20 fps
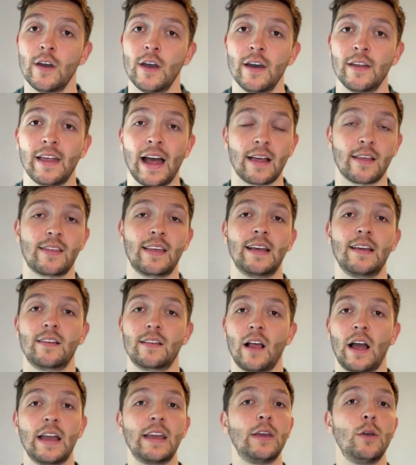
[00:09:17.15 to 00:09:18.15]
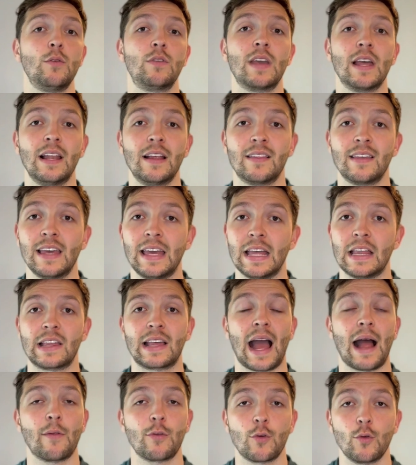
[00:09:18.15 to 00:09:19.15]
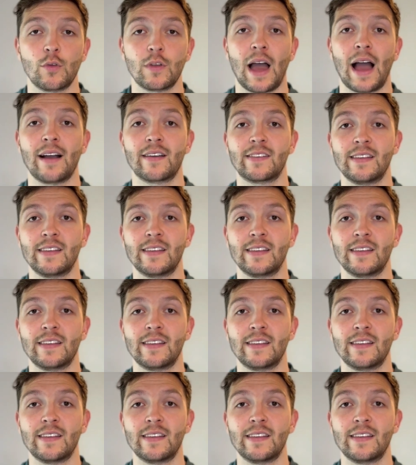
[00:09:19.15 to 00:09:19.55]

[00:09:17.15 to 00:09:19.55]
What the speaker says: That's things like utilities, council tax,